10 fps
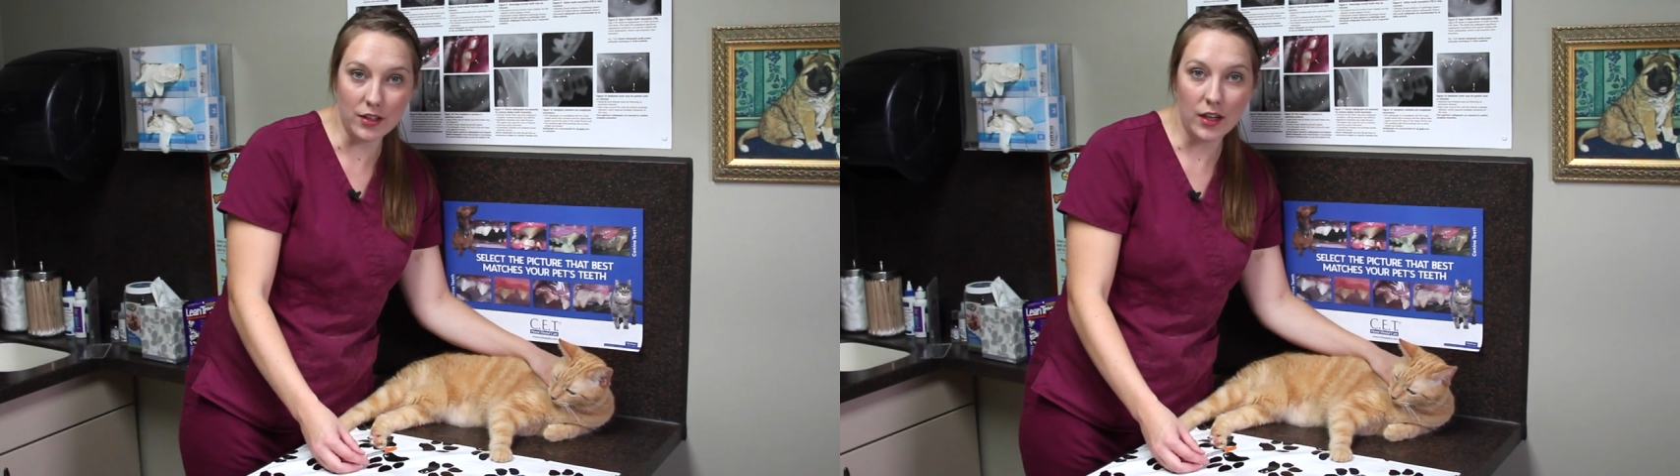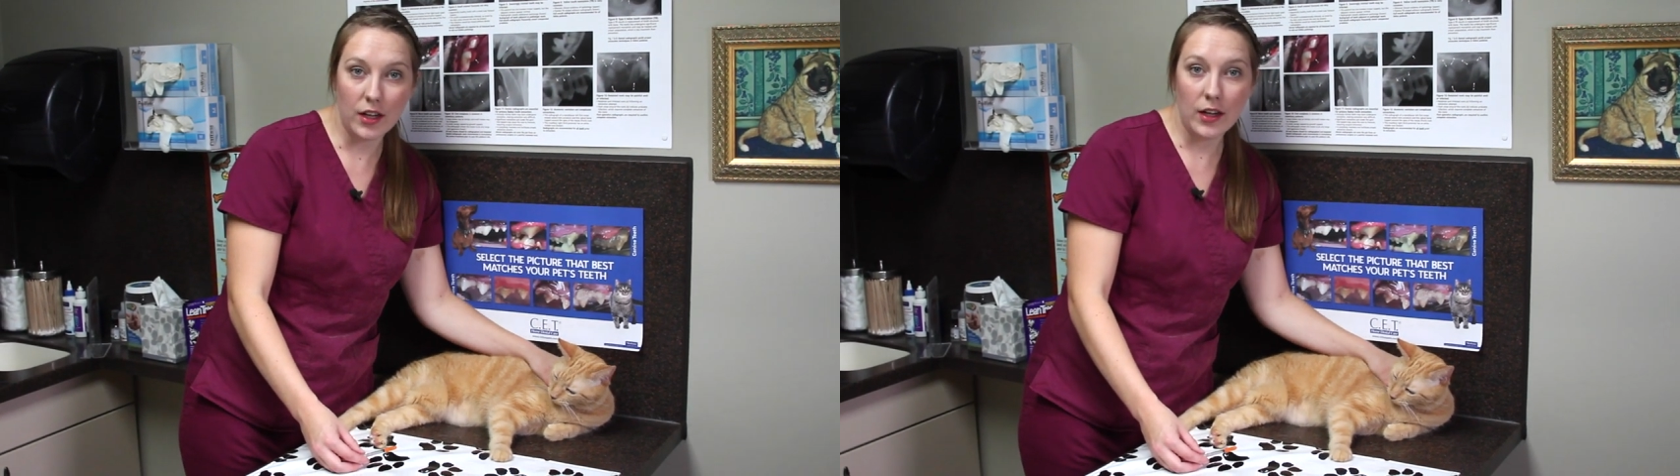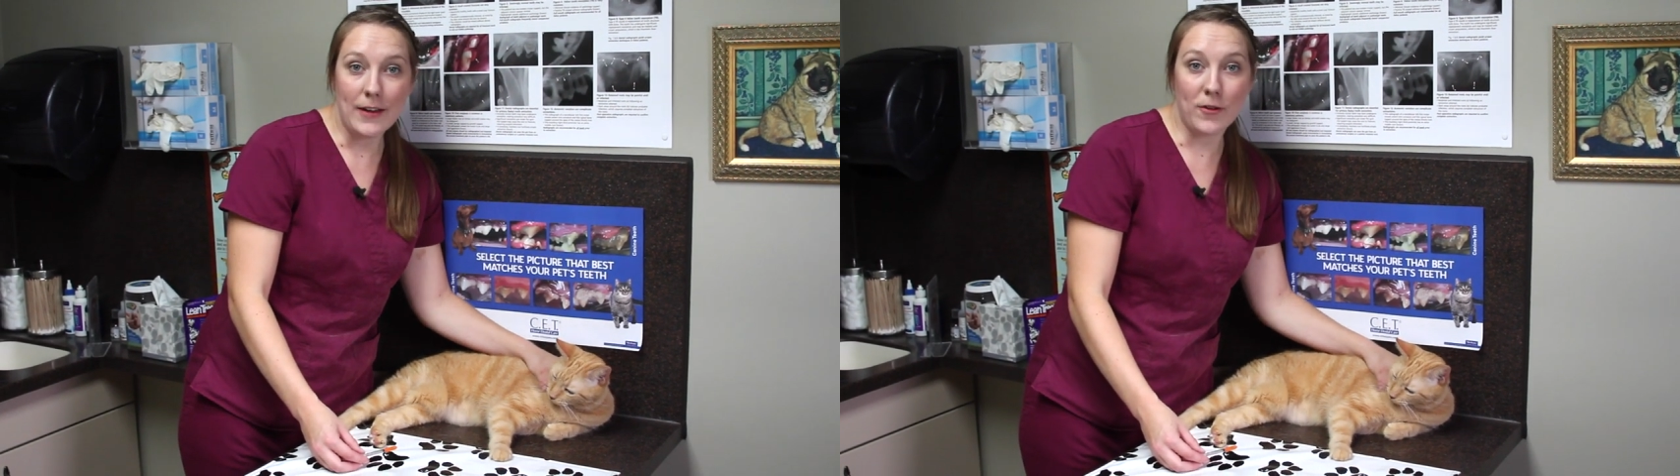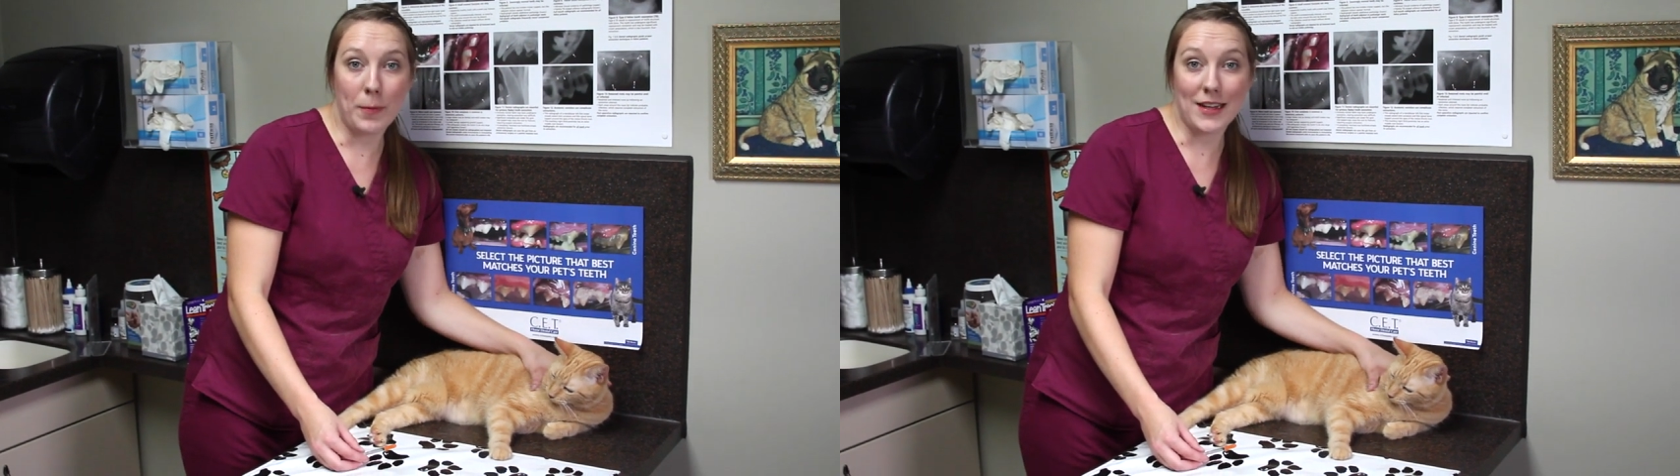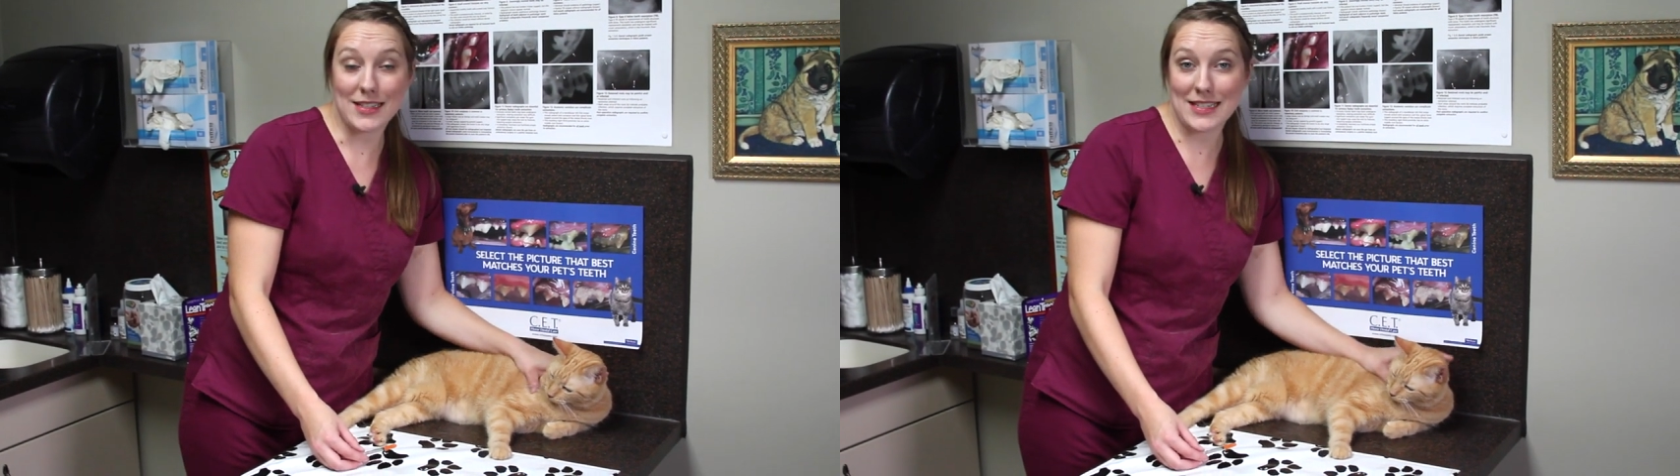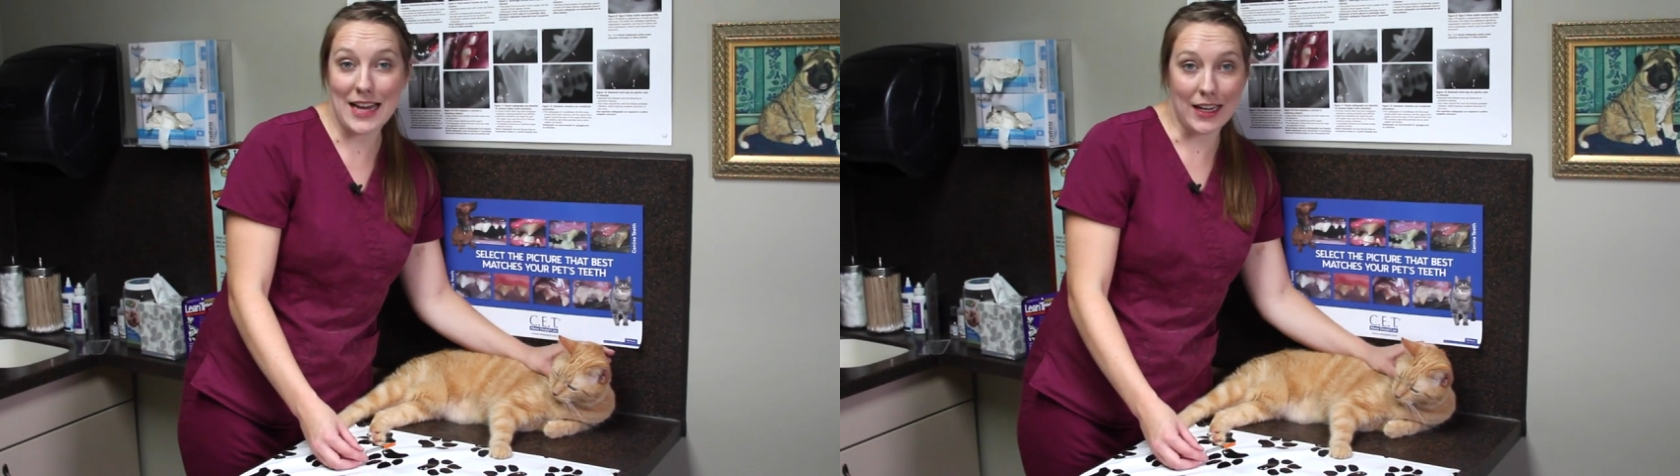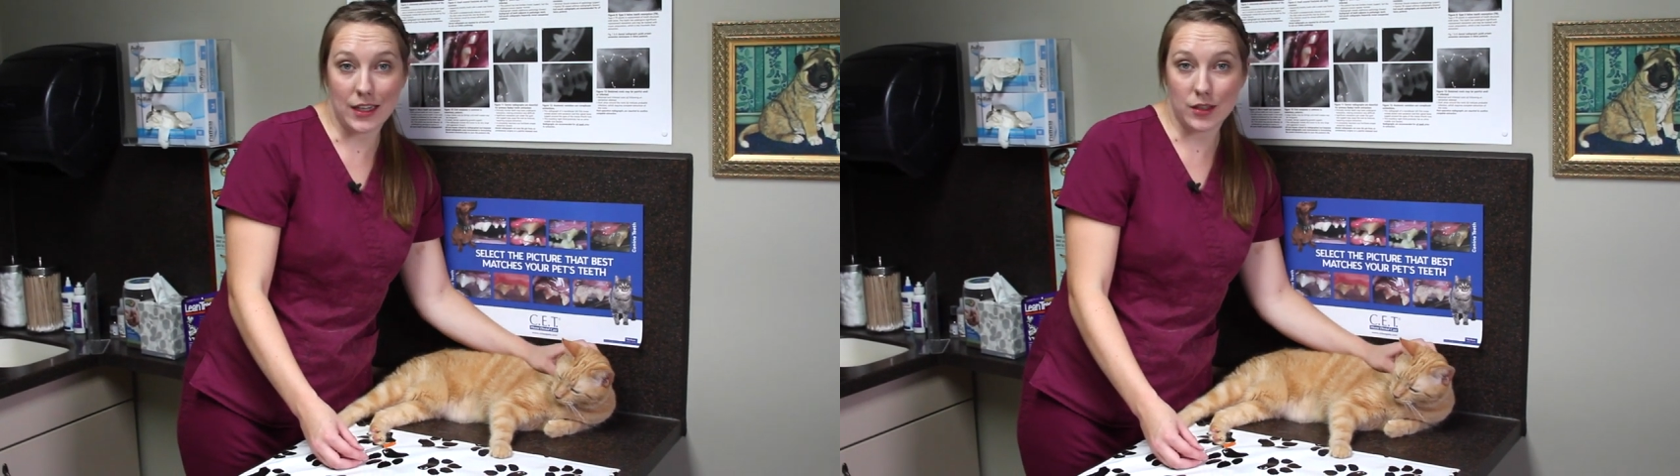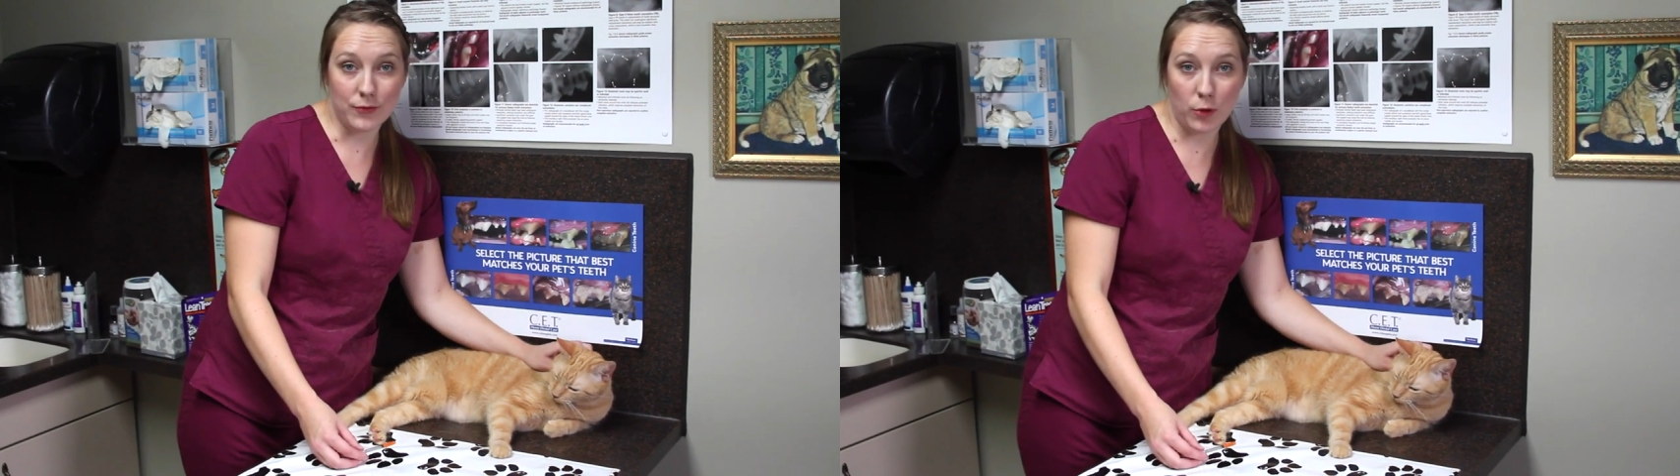If your pet does not
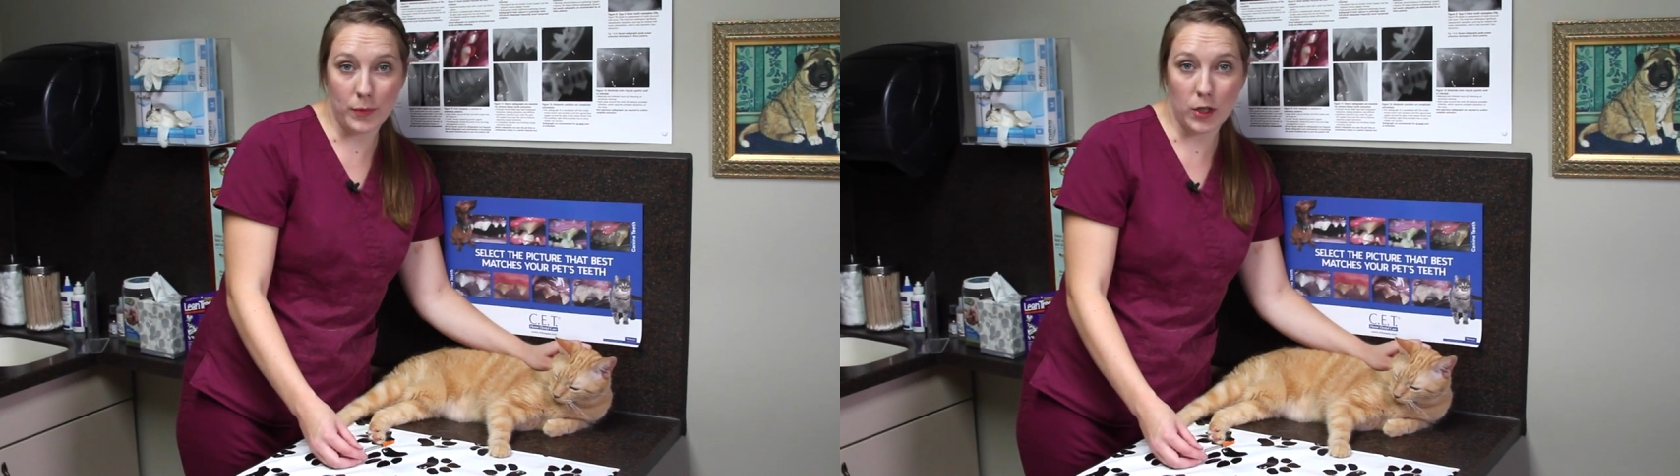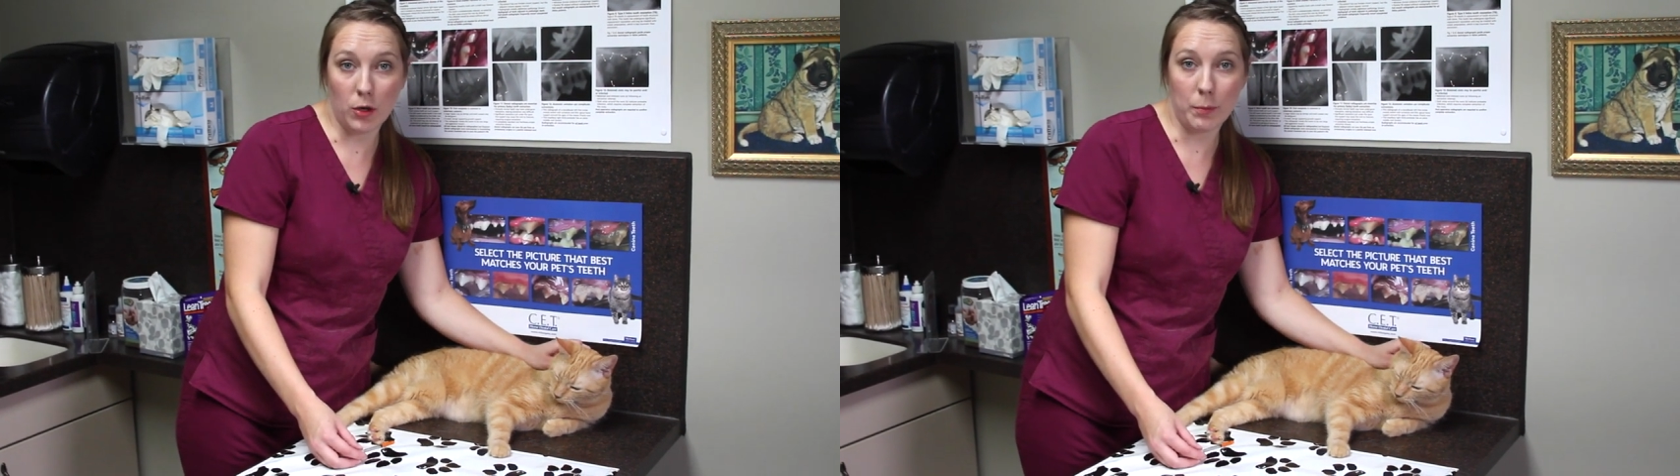eat its full meal,